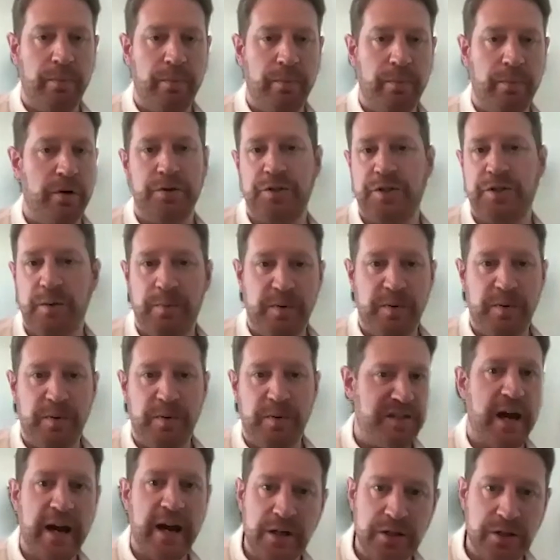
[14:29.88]
but
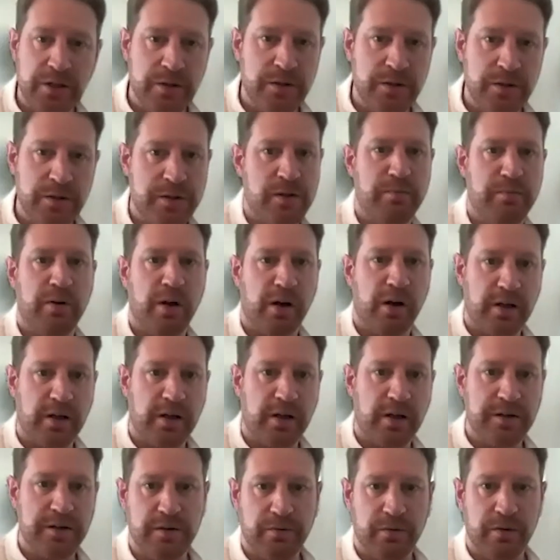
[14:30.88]
GPT agents that plug
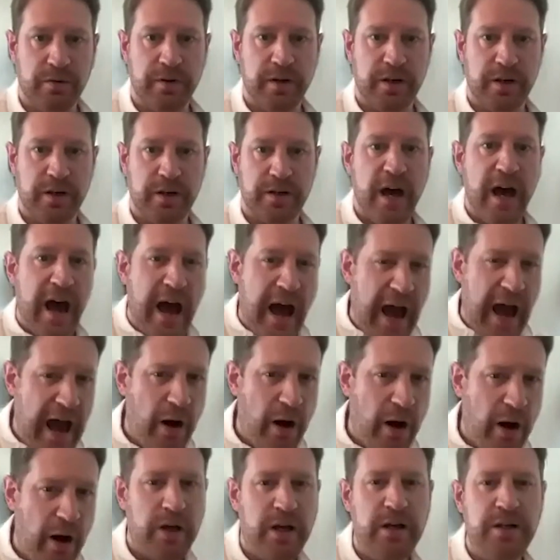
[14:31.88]
into different things.
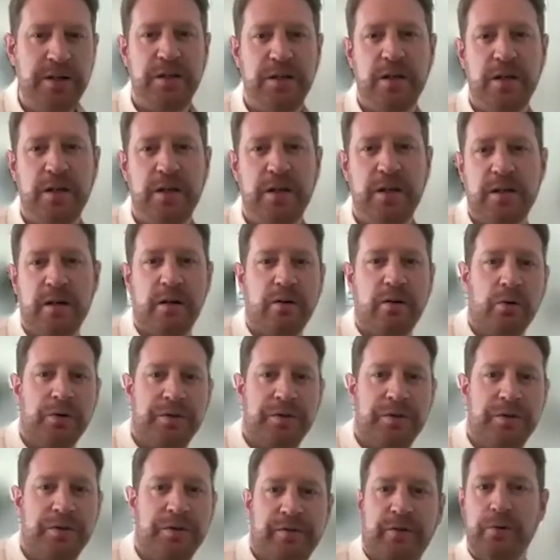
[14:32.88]
How easy is it or
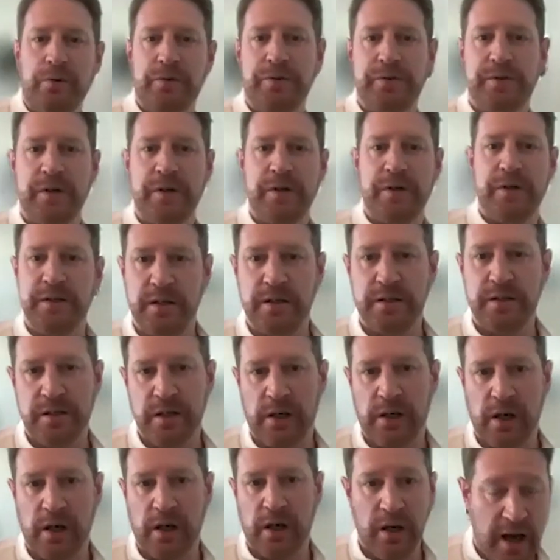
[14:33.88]
difficult is it
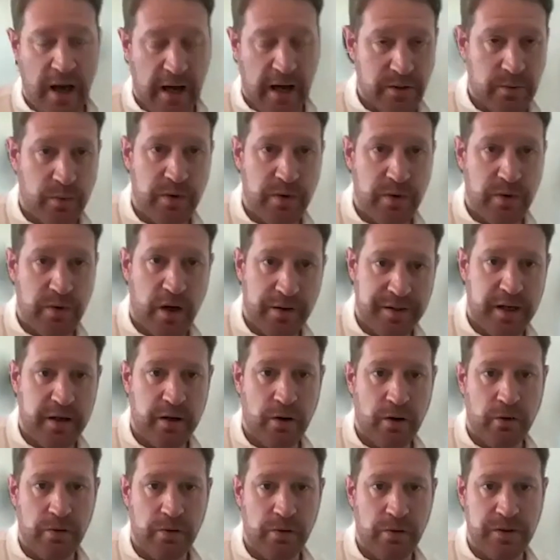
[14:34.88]
to connect with other
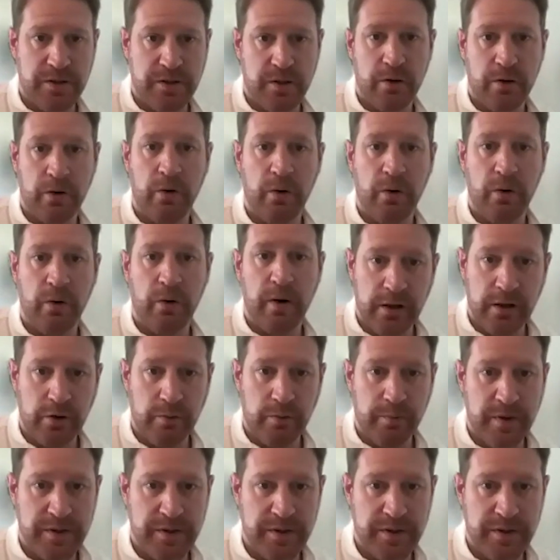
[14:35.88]
technologies that are already in
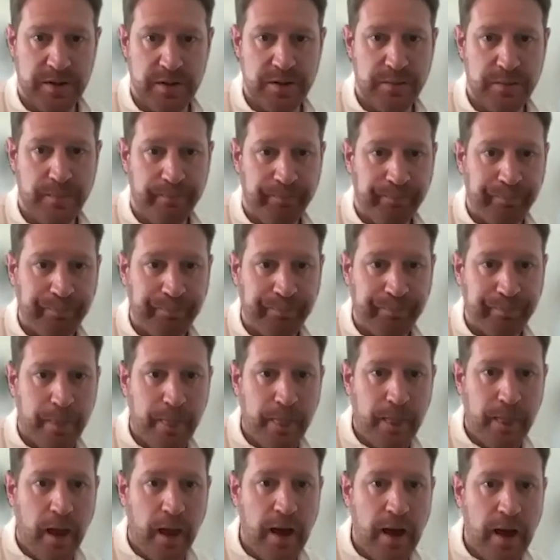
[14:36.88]
your business?
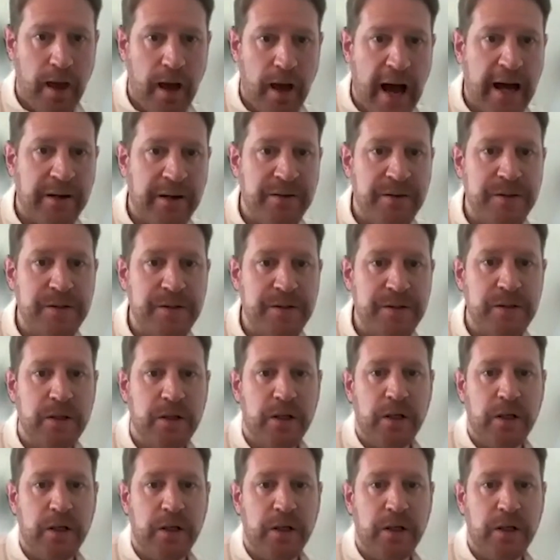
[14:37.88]
And